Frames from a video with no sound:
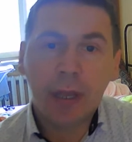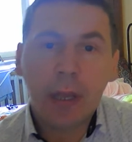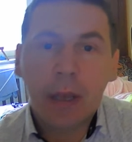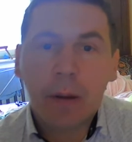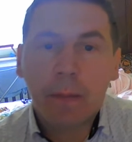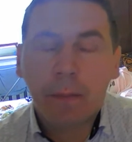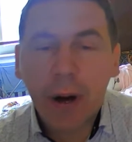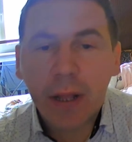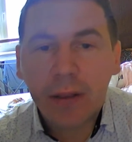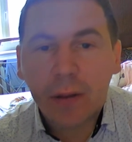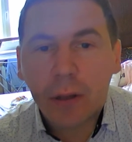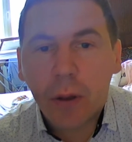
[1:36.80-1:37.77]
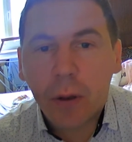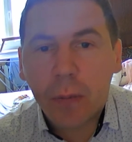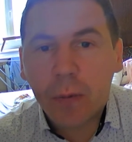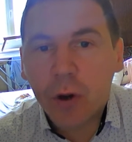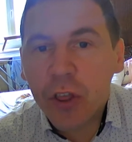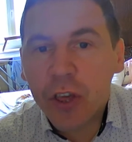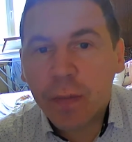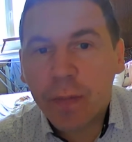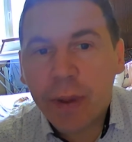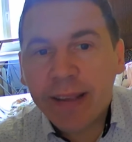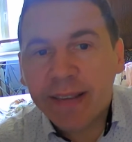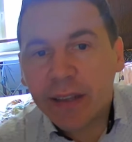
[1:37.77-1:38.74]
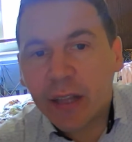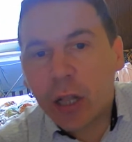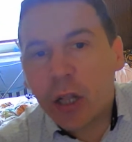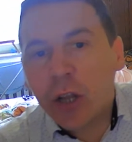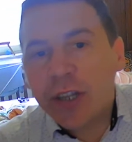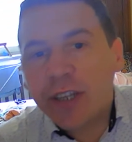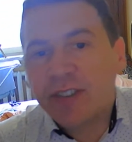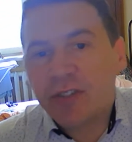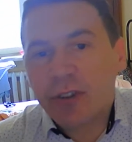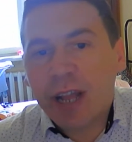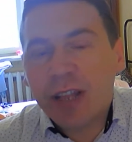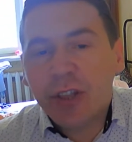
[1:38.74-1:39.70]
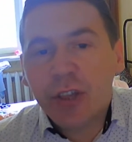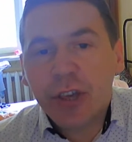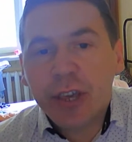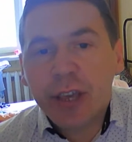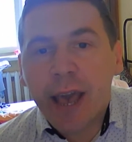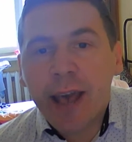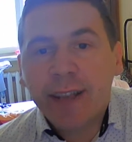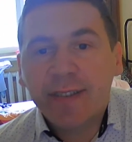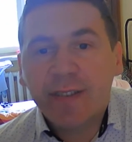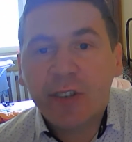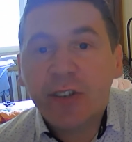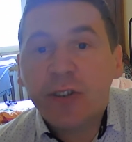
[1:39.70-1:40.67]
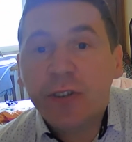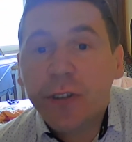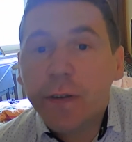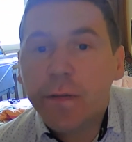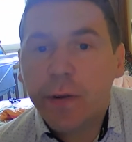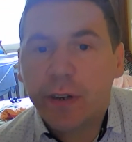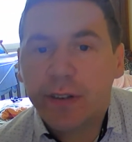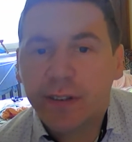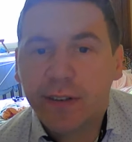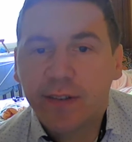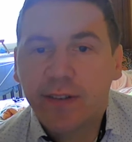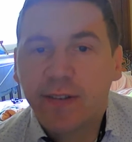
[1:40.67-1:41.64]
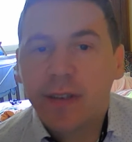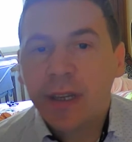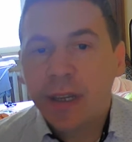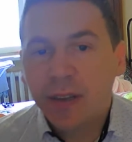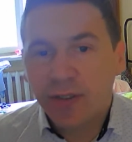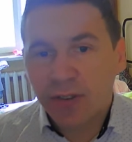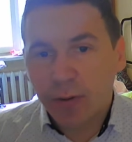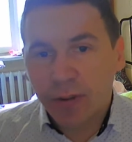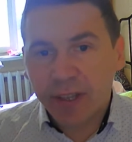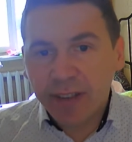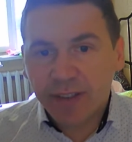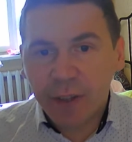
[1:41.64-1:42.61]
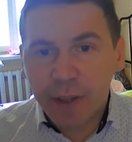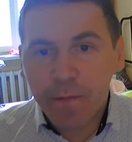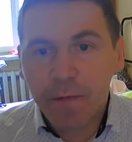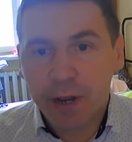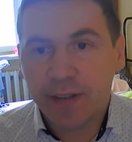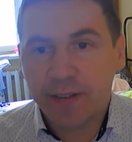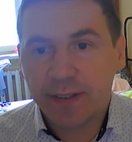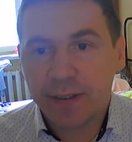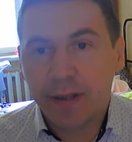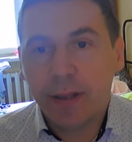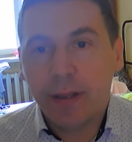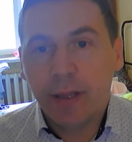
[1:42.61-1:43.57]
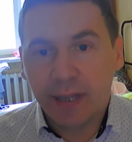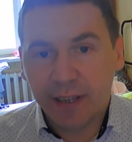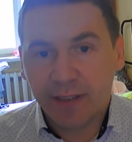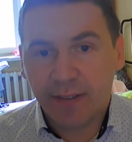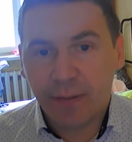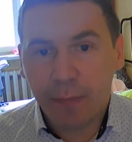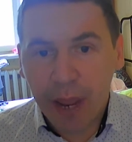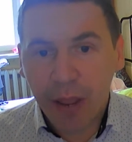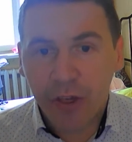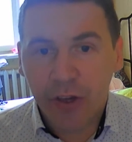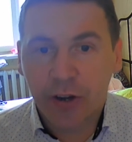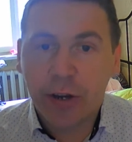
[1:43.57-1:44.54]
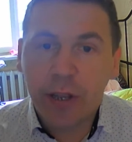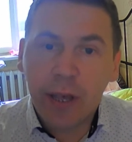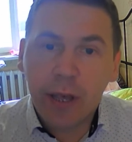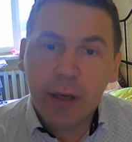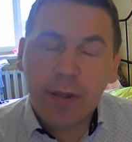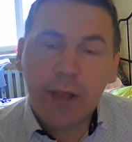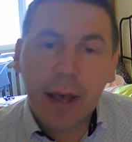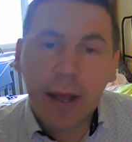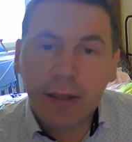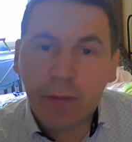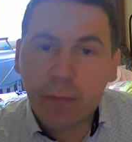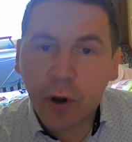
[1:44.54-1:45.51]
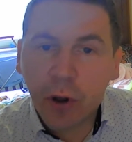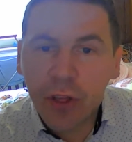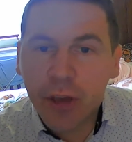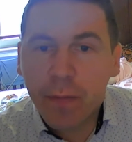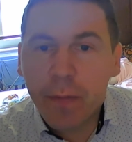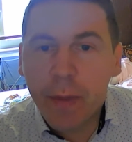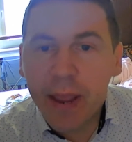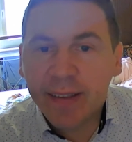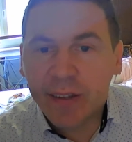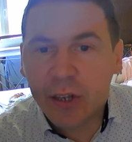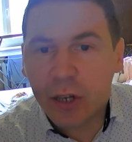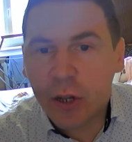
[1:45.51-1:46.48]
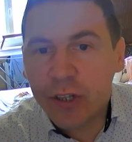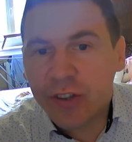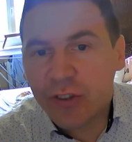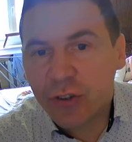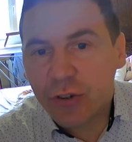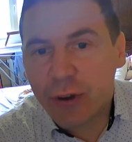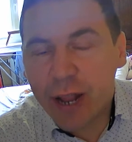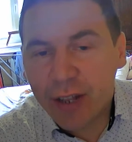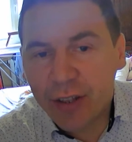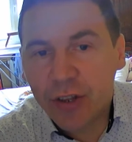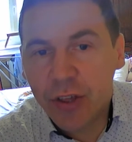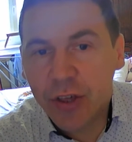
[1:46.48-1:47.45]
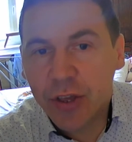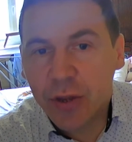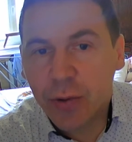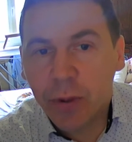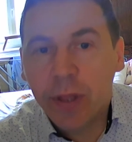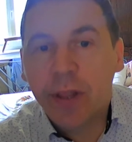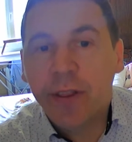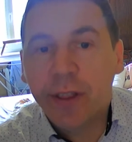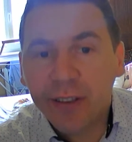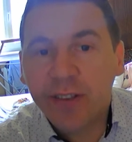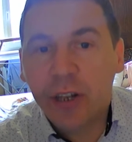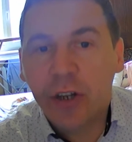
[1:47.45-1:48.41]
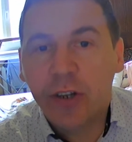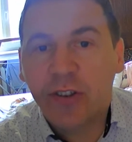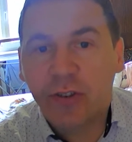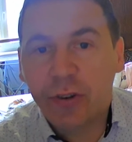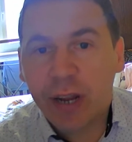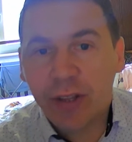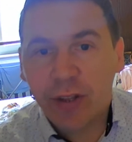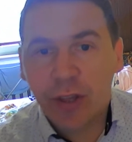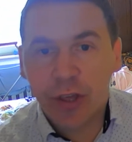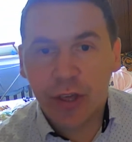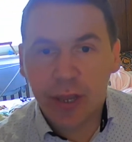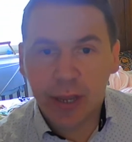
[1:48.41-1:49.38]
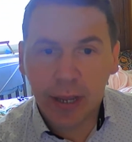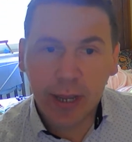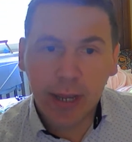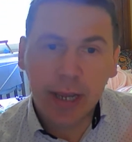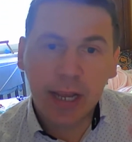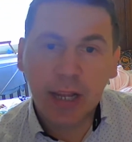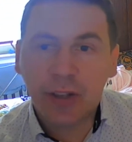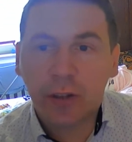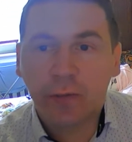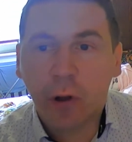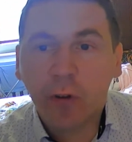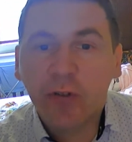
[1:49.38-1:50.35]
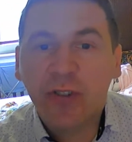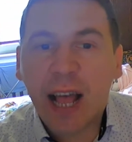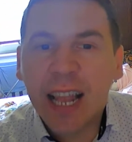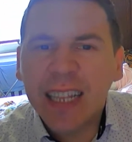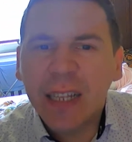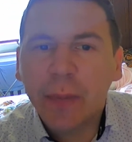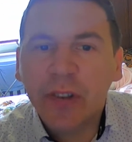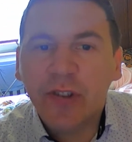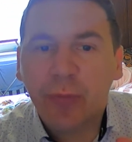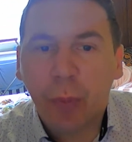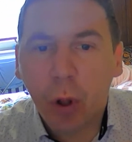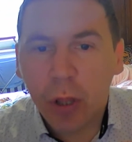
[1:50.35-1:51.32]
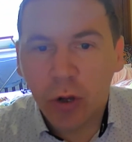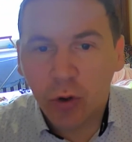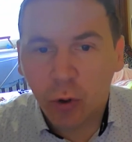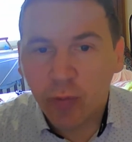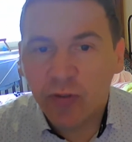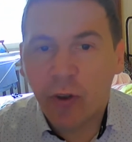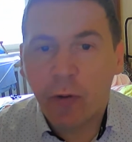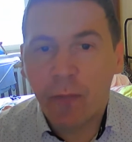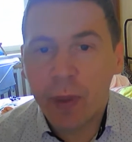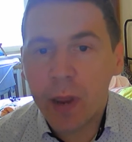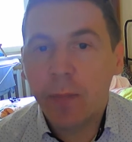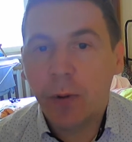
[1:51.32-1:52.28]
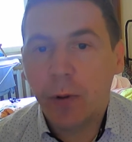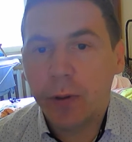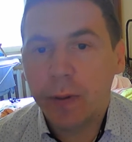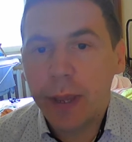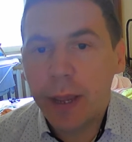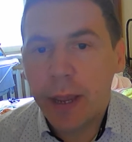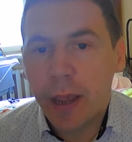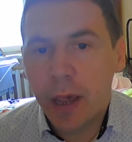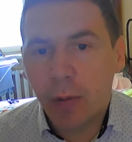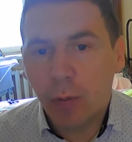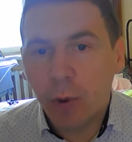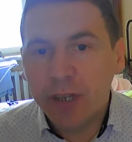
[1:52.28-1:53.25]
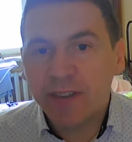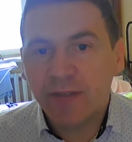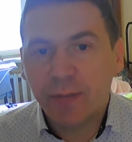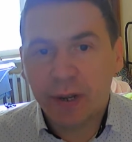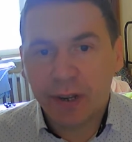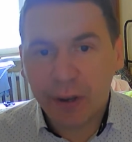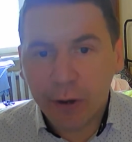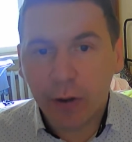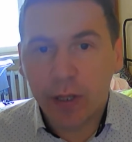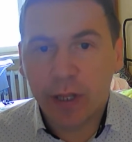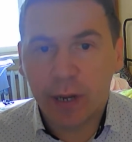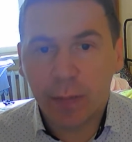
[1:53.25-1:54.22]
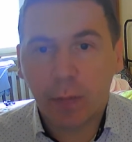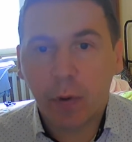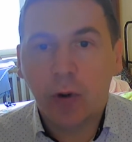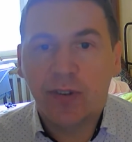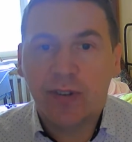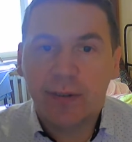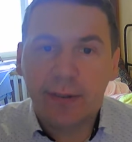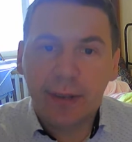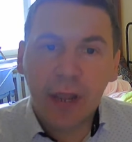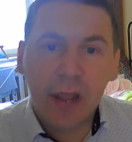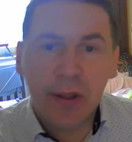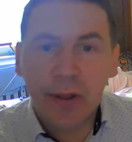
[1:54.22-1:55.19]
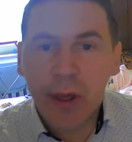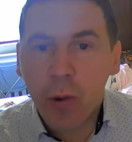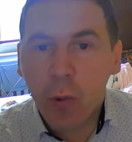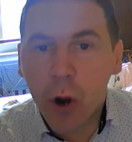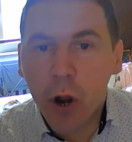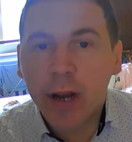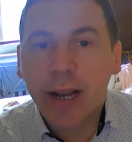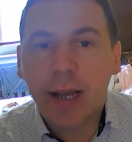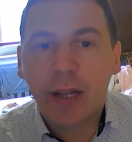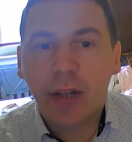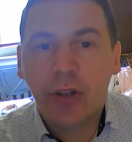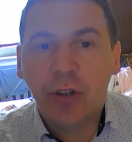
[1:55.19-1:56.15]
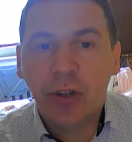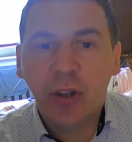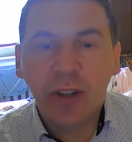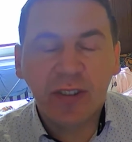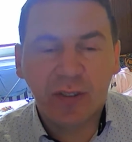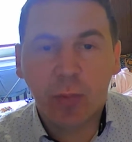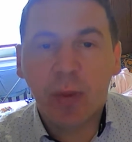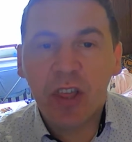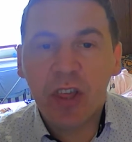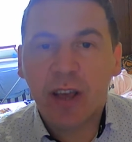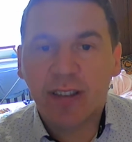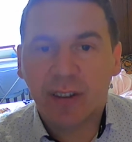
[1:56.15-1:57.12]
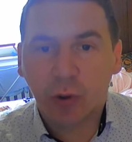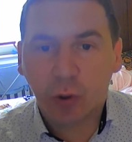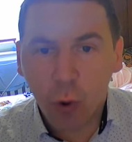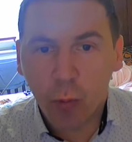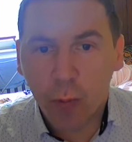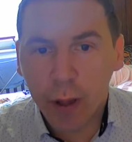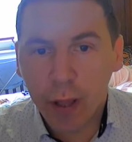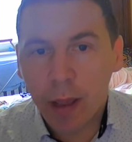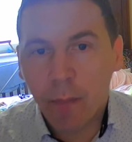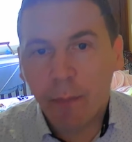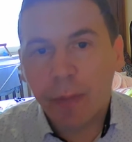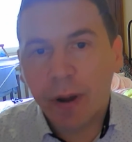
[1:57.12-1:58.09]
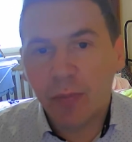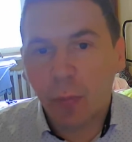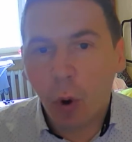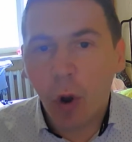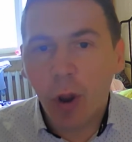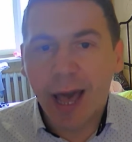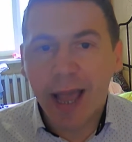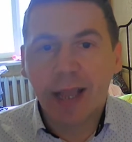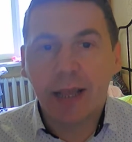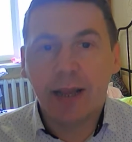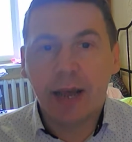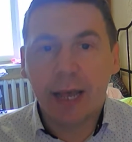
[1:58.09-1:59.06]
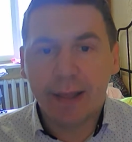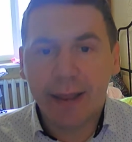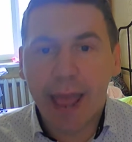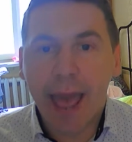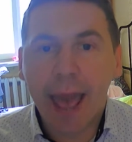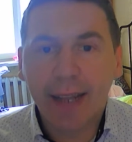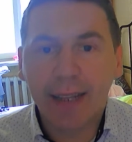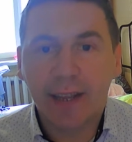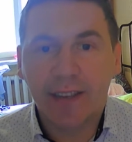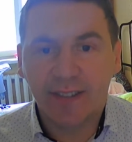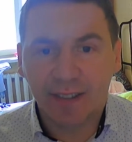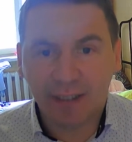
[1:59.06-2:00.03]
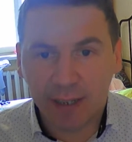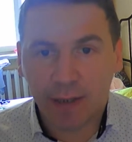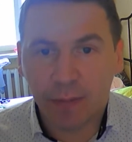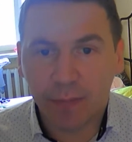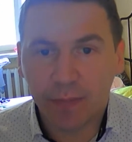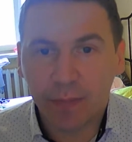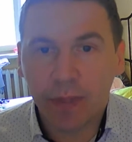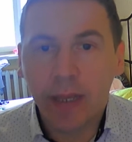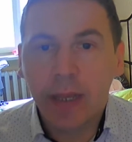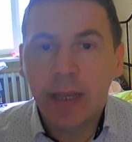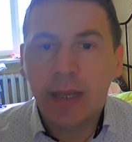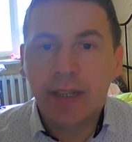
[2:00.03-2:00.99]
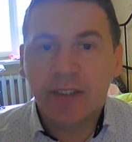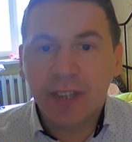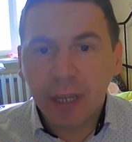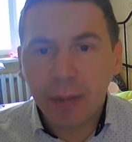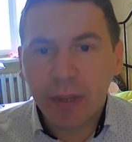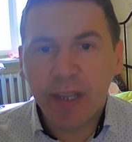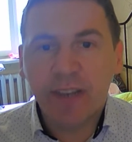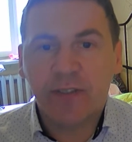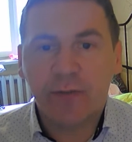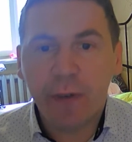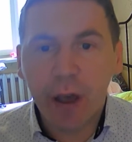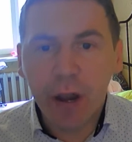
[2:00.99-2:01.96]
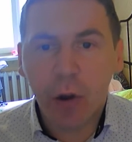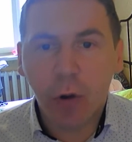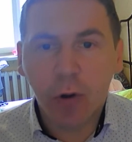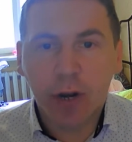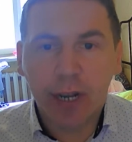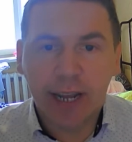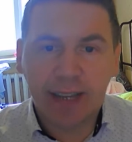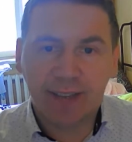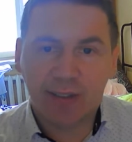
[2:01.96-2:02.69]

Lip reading: But project-based learning strategy has certain differences. So this difference is major, that project-based learning strategy, within this learning strategy, it involves a little bit smaller groups of people. And what is particularly important, they work not so much as a group, but more like they act as a team. Team is very organized